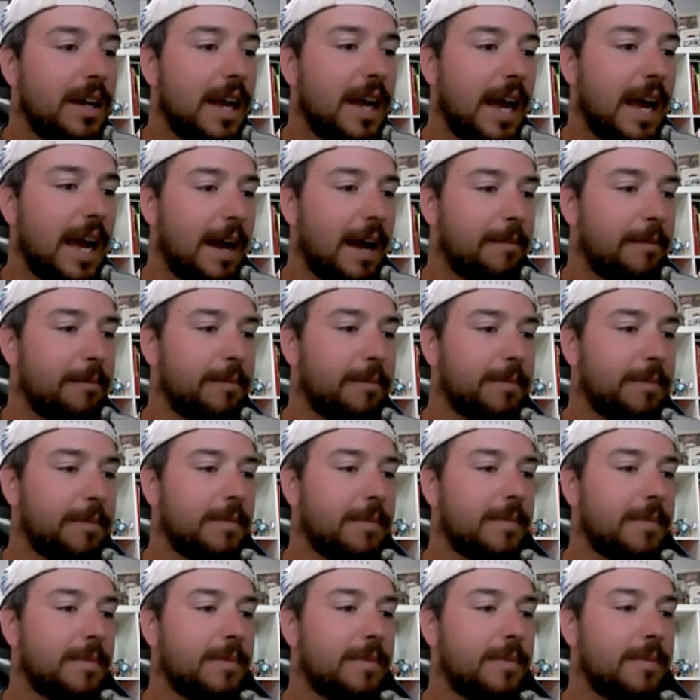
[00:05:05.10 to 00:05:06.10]

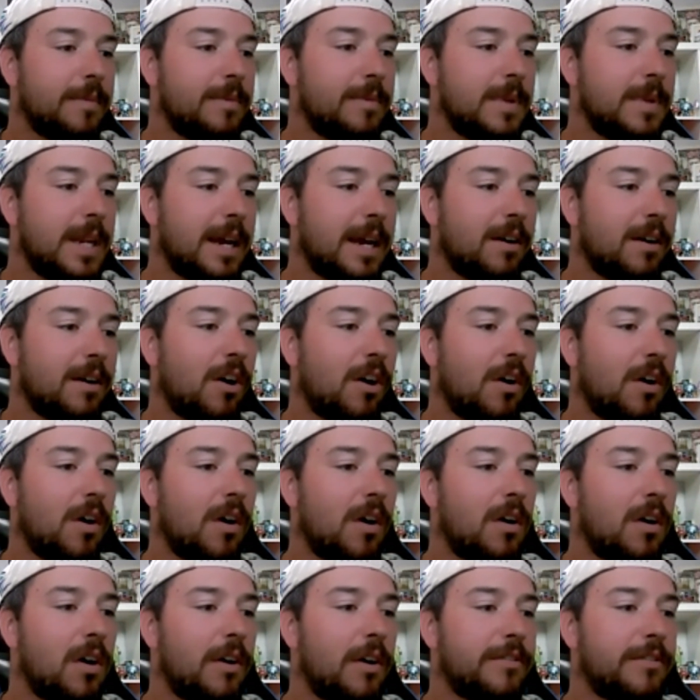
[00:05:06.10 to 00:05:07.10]
Now,
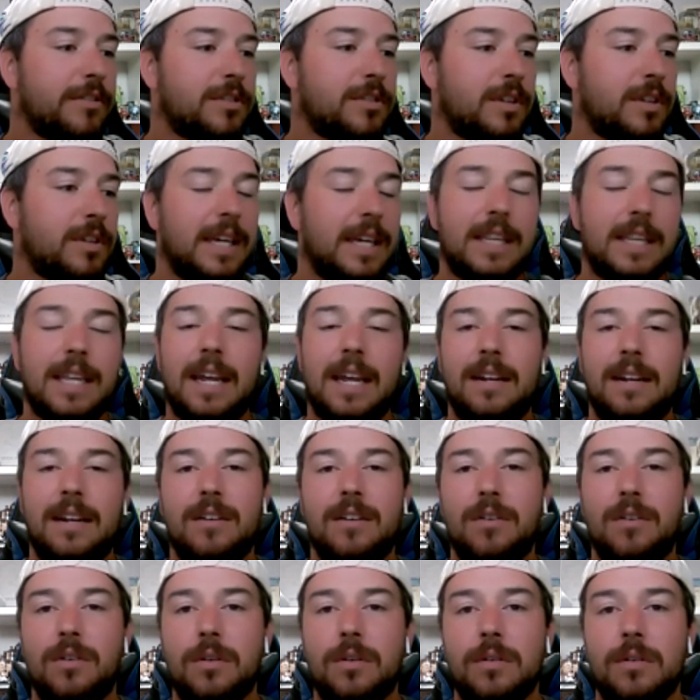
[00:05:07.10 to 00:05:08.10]
obviously,
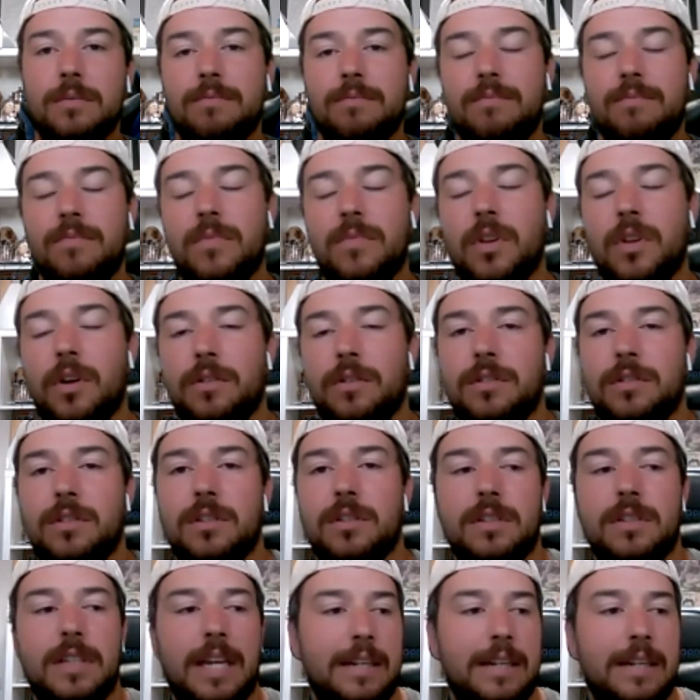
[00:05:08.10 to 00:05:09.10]
those
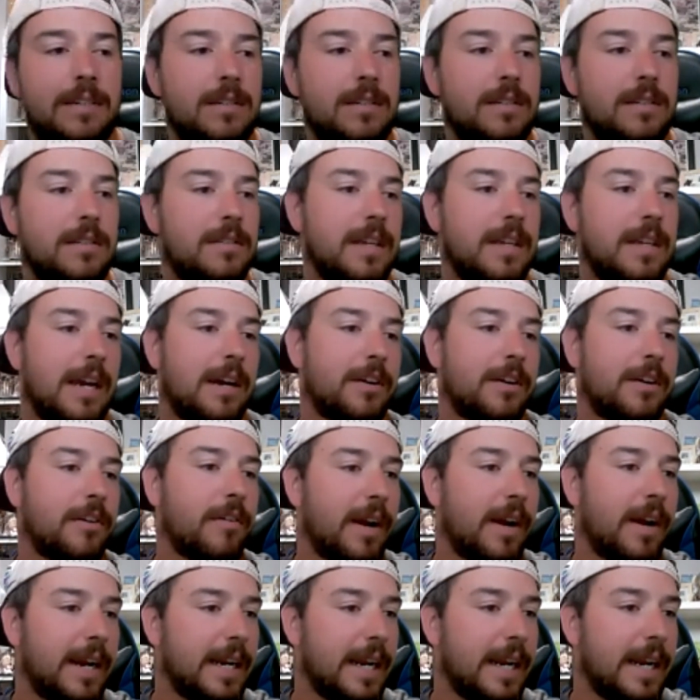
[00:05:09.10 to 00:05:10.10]
stats sound
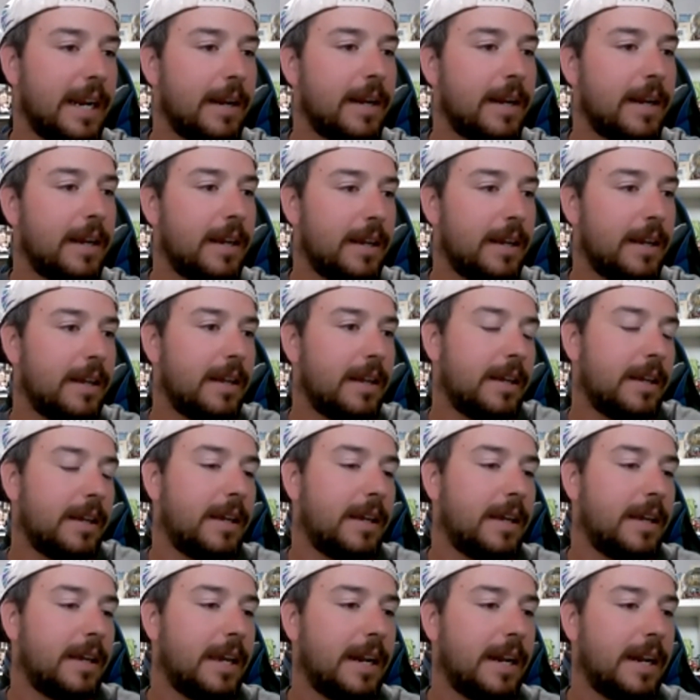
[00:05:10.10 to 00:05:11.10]
great,
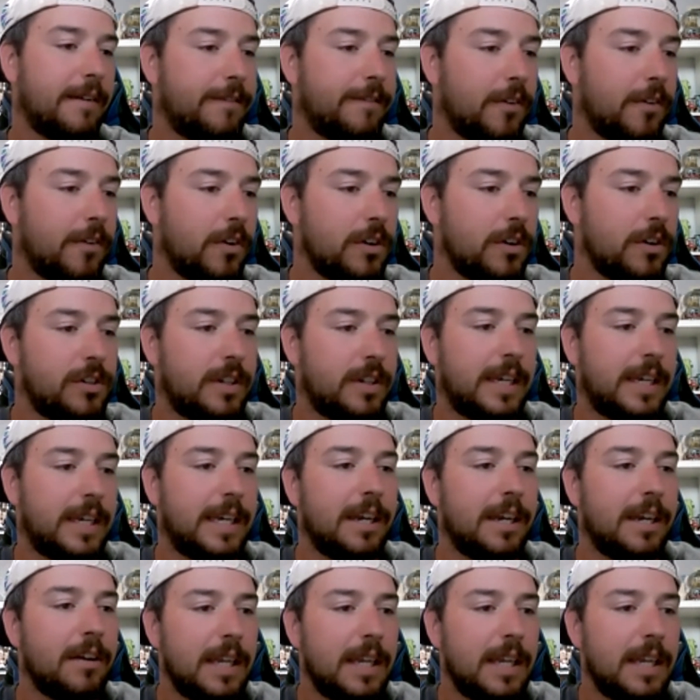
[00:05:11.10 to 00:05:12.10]
and unfortunately,
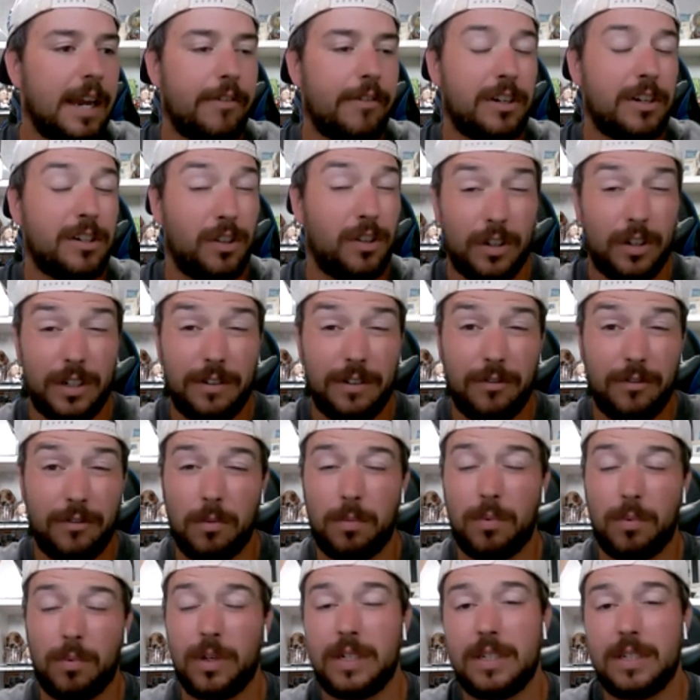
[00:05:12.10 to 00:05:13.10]
he only averaged
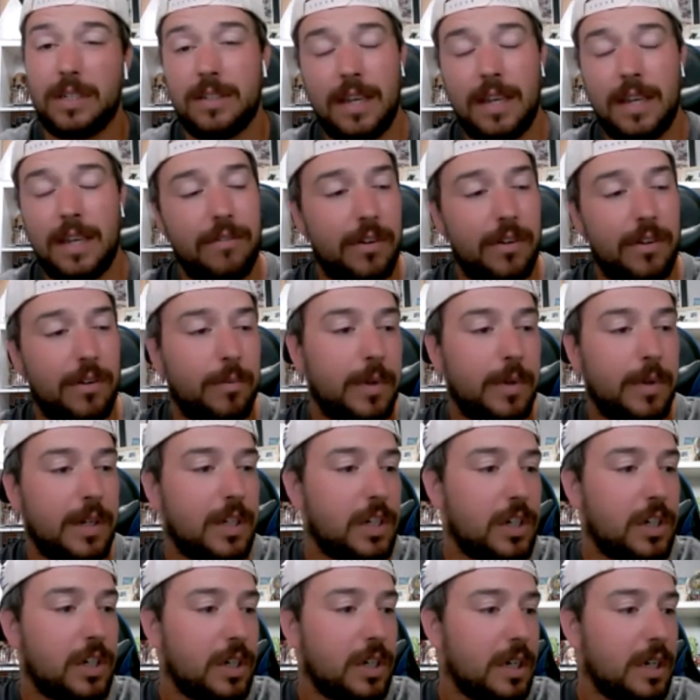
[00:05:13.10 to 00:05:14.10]
94.7,
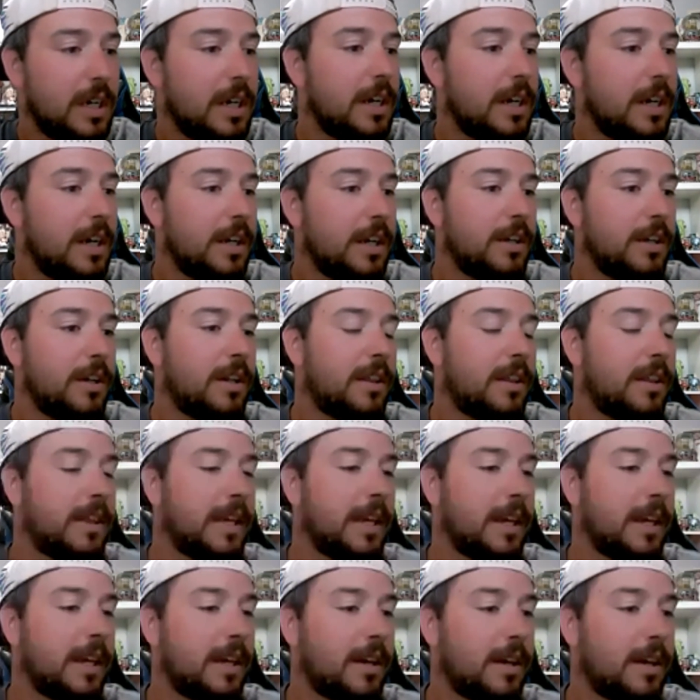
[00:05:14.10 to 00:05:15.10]
which you'd
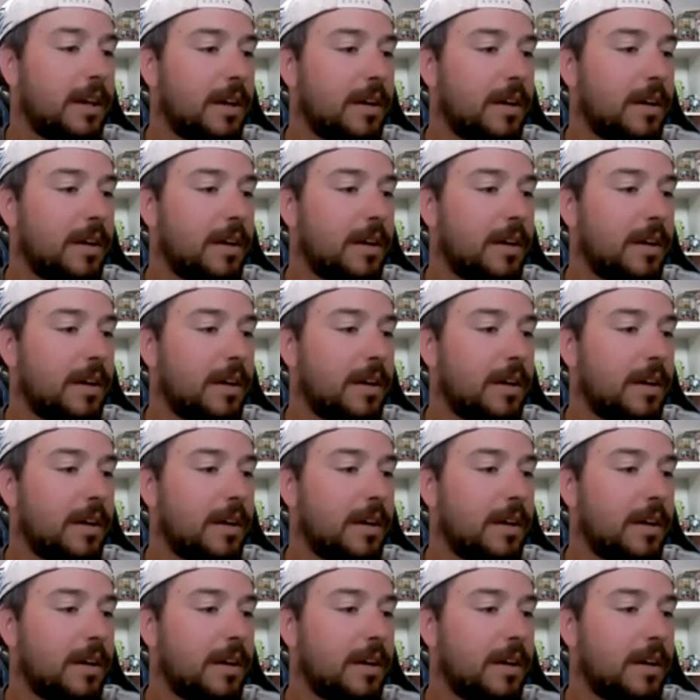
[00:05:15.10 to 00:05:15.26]
think